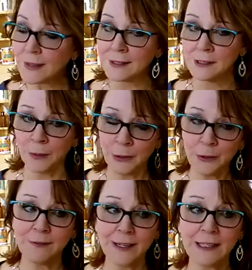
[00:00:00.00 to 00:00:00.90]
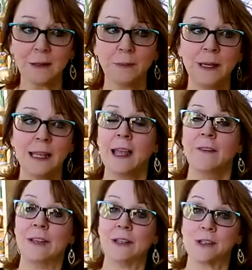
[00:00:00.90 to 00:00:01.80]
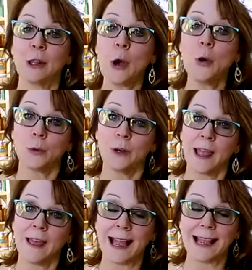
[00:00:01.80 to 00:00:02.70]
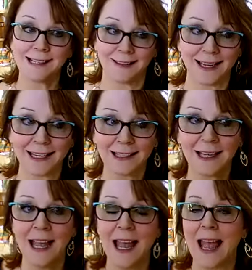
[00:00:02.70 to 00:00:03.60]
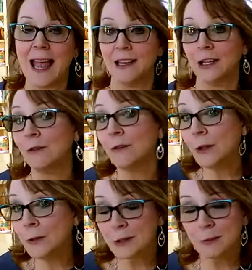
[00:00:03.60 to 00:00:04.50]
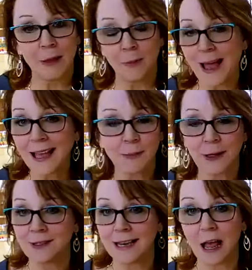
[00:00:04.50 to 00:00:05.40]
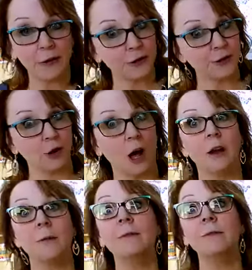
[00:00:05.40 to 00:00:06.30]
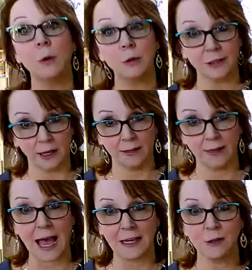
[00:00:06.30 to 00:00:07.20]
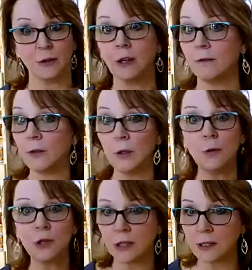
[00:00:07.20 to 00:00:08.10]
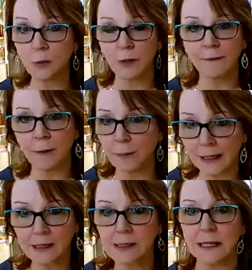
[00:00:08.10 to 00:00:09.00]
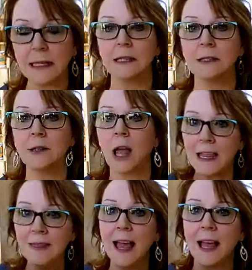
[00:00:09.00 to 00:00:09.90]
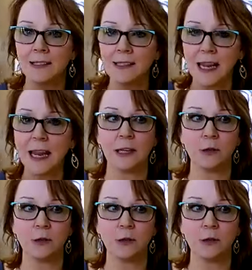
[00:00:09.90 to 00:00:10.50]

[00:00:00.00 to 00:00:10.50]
someone who's a victim feels alone and isolated and confused by the past because now they're just unfolding that. So the confusion is one of the biggest things. Yeah. In- the